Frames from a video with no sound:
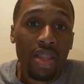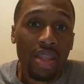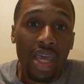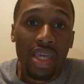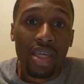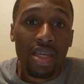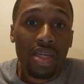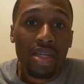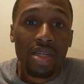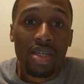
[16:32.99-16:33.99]

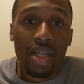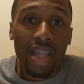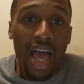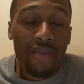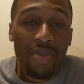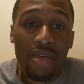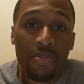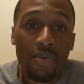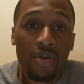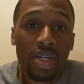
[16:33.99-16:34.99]
a lot of
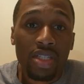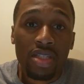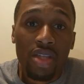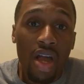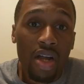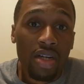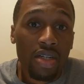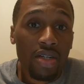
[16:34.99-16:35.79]
people could start